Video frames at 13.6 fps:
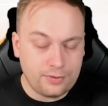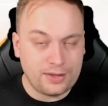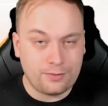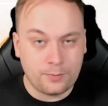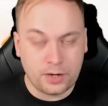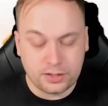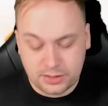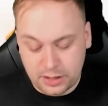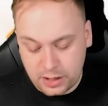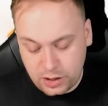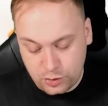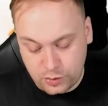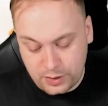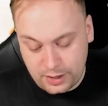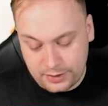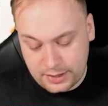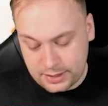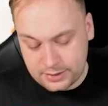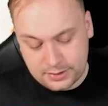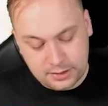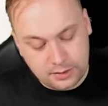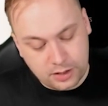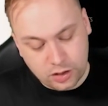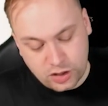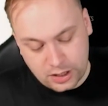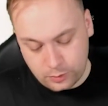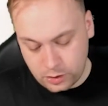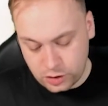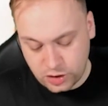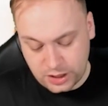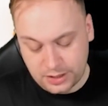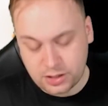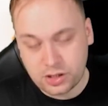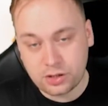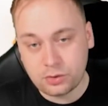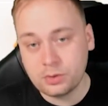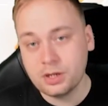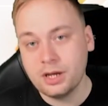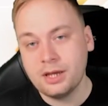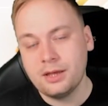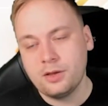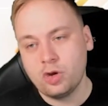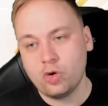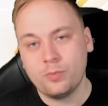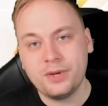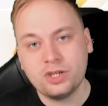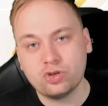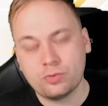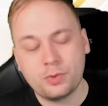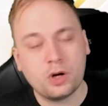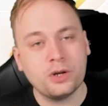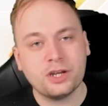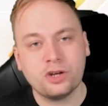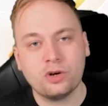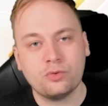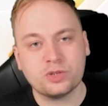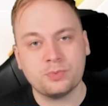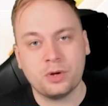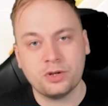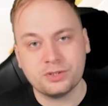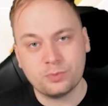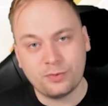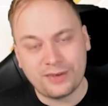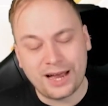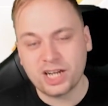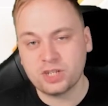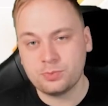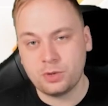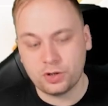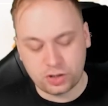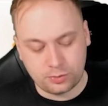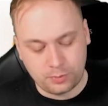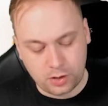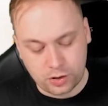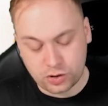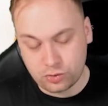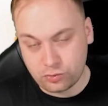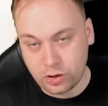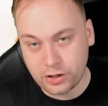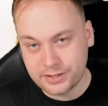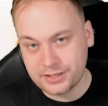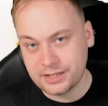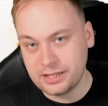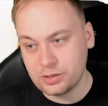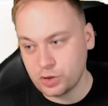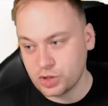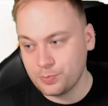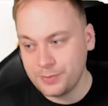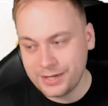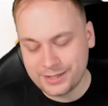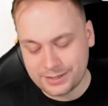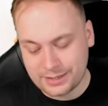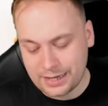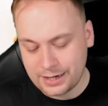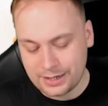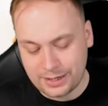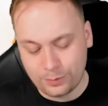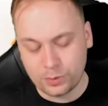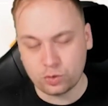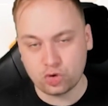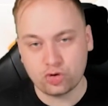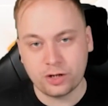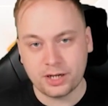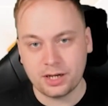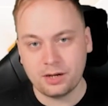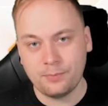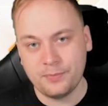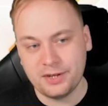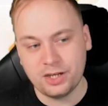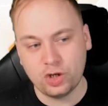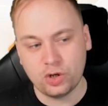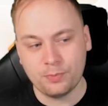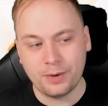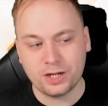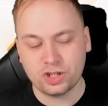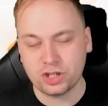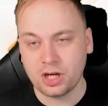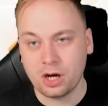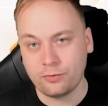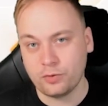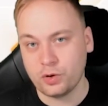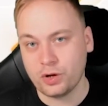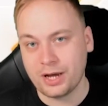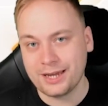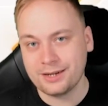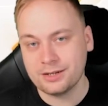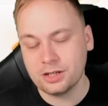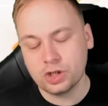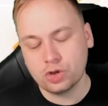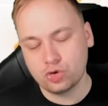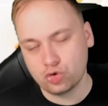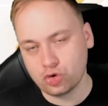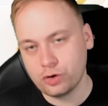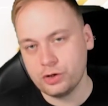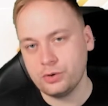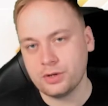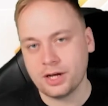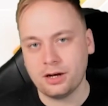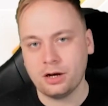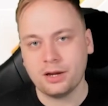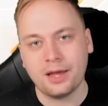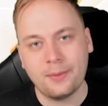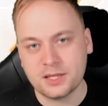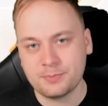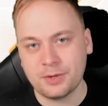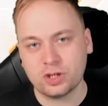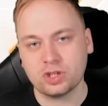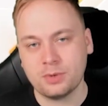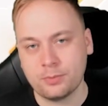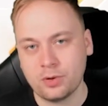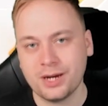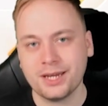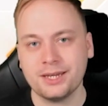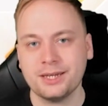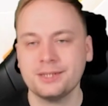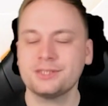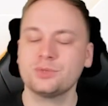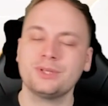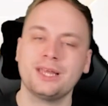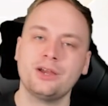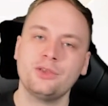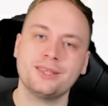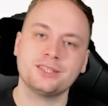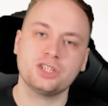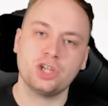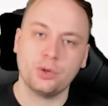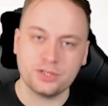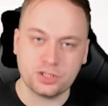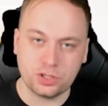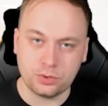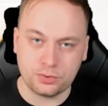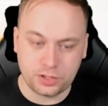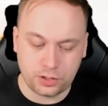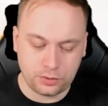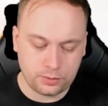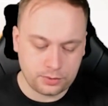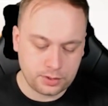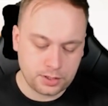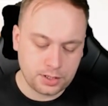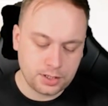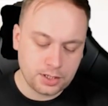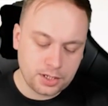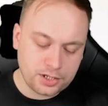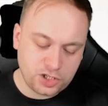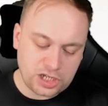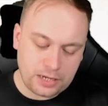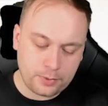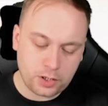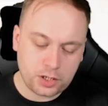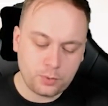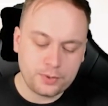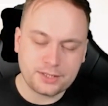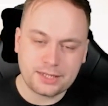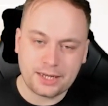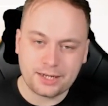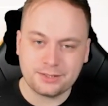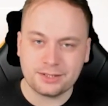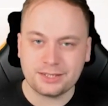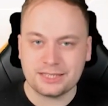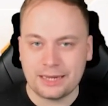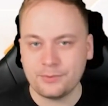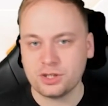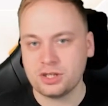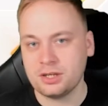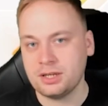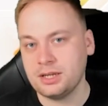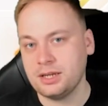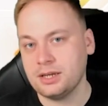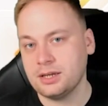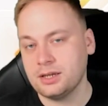they have a monster, you do it like this. Chainlink 1, chainlink 2. It means your opponent cannot respond with Ash Blossom onto Roxy's, which means then it will trigger, meaning you can banish a card from your hand, draw a new card, and then special summon Prank Kids to allow you then to go into Doodle Doo. Chain blocking with this deck is exceptionally